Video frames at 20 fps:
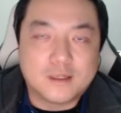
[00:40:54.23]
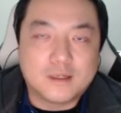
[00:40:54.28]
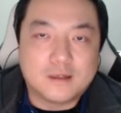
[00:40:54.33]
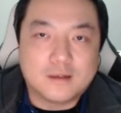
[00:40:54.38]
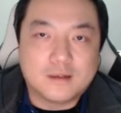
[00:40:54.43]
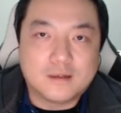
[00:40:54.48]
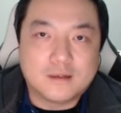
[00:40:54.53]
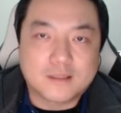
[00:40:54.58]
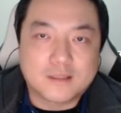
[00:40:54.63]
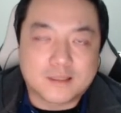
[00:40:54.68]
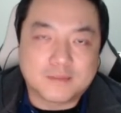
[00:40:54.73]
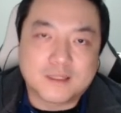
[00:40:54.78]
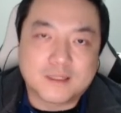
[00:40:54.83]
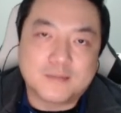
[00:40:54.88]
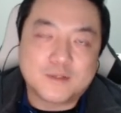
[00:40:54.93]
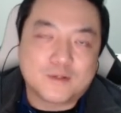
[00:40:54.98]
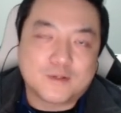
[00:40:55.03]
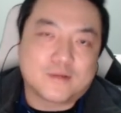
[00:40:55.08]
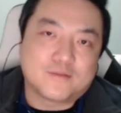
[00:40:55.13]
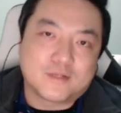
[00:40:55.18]
Sometimes
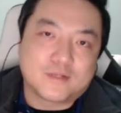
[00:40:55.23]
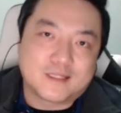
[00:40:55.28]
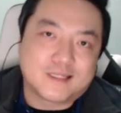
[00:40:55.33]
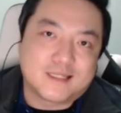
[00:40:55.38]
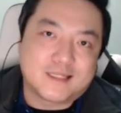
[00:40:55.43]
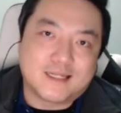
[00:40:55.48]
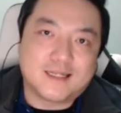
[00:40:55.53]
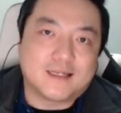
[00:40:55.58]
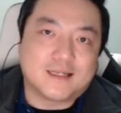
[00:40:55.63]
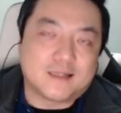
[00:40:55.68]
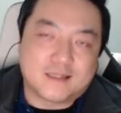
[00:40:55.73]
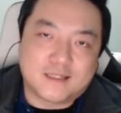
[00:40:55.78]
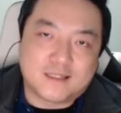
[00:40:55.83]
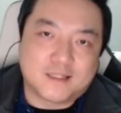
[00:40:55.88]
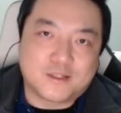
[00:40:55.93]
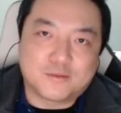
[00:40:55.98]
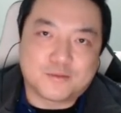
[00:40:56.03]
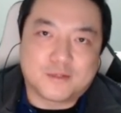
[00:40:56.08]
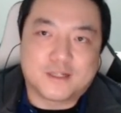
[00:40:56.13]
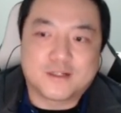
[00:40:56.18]
you have to sit in a
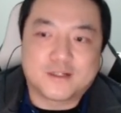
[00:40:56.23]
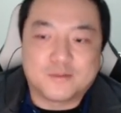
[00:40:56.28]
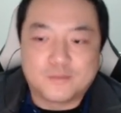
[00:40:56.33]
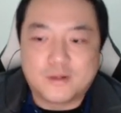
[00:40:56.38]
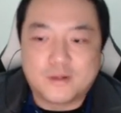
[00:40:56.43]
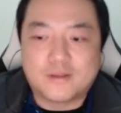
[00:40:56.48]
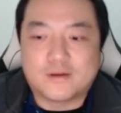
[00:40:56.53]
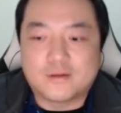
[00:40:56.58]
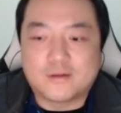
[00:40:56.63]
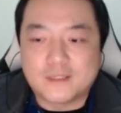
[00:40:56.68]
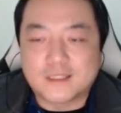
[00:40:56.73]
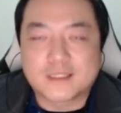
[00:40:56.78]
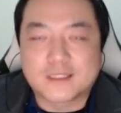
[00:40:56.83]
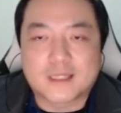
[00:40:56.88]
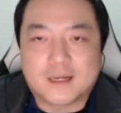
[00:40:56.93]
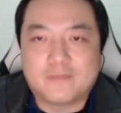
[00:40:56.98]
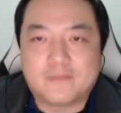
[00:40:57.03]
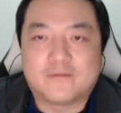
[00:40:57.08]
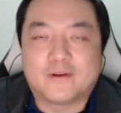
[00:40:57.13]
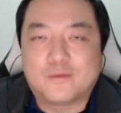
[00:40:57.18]
situation with your
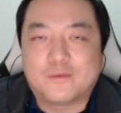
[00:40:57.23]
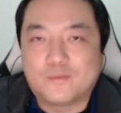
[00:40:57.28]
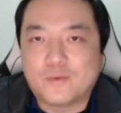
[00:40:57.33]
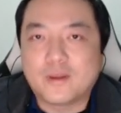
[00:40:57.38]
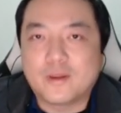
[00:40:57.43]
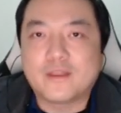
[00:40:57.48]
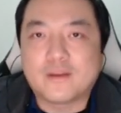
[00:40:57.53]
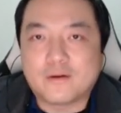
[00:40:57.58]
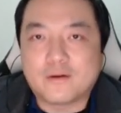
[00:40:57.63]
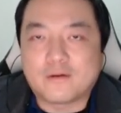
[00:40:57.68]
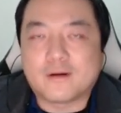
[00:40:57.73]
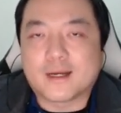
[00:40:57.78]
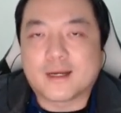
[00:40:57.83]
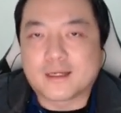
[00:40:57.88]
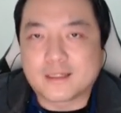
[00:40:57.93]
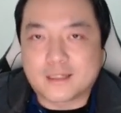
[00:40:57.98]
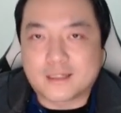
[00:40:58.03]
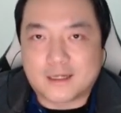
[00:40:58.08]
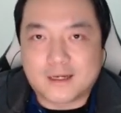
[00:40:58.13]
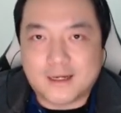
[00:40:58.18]
discomfort, with your
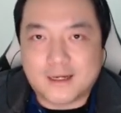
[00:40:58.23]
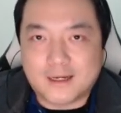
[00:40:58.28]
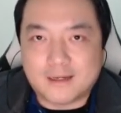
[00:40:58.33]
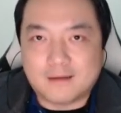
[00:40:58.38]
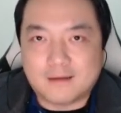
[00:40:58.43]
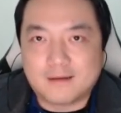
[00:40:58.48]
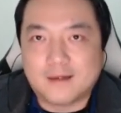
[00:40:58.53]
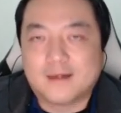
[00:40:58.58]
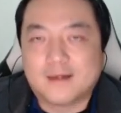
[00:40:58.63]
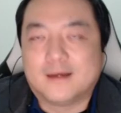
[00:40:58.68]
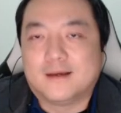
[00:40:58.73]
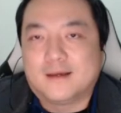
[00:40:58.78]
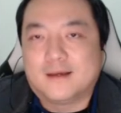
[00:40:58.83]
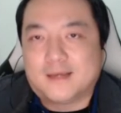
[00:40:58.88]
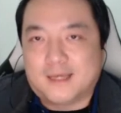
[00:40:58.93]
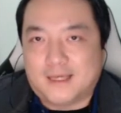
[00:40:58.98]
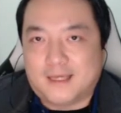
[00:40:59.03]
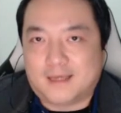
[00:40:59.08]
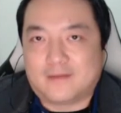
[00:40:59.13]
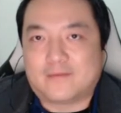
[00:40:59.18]
anxiety,
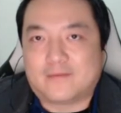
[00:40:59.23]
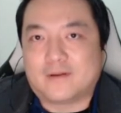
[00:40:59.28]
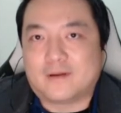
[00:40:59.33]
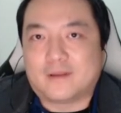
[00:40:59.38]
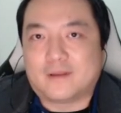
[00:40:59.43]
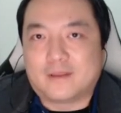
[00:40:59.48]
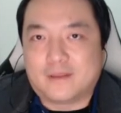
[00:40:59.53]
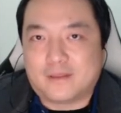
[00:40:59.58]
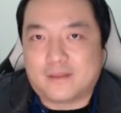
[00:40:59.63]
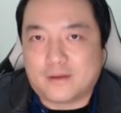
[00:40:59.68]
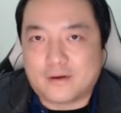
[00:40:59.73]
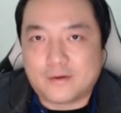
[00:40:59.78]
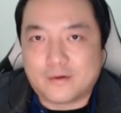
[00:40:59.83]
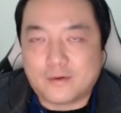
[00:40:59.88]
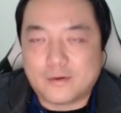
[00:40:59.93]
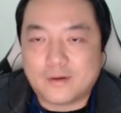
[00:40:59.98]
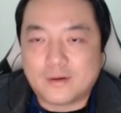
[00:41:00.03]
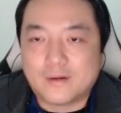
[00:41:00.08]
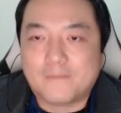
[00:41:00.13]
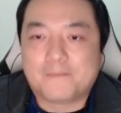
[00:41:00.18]
even though
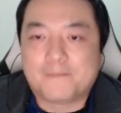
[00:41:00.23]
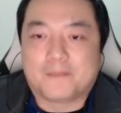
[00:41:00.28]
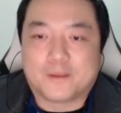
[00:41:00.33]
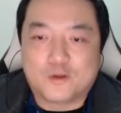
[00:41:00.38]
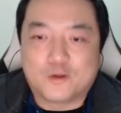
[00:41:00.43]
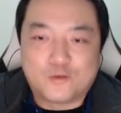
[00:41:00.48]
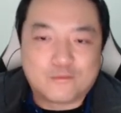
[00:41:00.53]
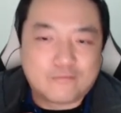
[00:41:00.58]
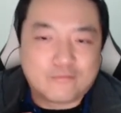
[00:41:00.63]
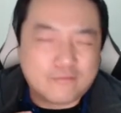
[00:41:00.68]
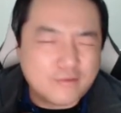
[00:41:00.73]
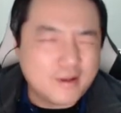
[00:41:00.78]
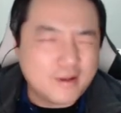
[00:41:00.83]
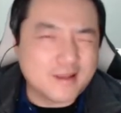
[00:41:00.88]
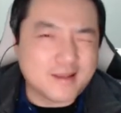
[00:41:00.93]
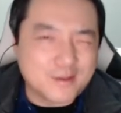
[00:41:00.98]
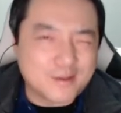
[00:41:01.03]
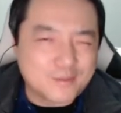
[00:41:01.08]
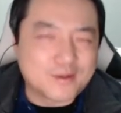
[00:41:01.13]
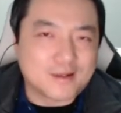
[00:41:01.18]
you
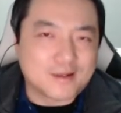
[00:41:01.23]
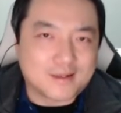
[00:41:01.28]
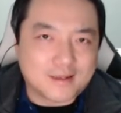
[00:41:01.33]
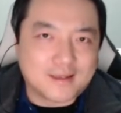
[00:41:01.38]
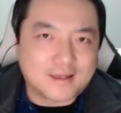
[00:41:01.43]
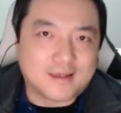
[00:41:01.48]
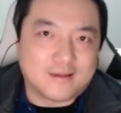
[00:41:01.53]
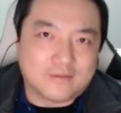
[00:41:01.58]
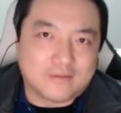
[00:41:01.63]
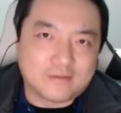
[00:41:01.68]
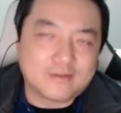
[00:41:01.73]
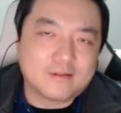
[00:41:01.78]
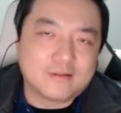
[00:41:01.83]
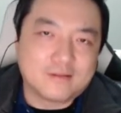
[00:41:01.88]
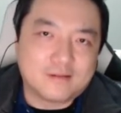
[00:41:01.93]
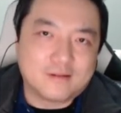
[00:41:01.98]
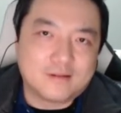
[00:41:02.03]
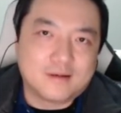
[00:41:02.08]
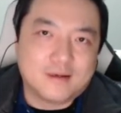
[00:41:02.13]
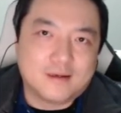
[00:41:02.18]
really want to leave,
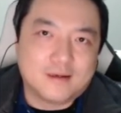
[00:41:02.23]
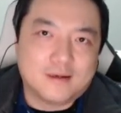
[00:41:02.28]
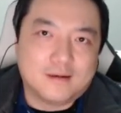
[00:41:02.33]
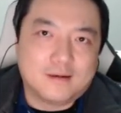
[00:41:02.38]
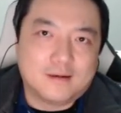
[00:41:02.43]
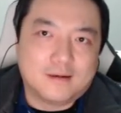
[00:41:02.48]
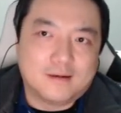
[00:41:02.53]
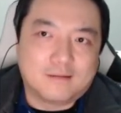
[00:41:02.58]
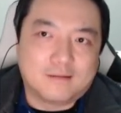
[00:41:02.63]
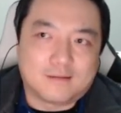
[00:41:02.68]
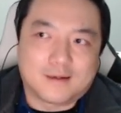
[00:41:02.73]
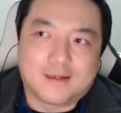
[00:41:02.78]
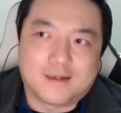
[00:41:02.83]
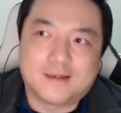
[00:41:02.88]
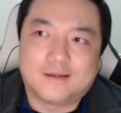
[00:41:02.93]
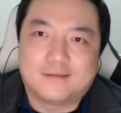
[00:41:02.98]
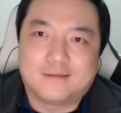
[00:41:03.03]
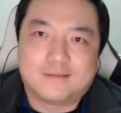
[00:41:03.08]
right?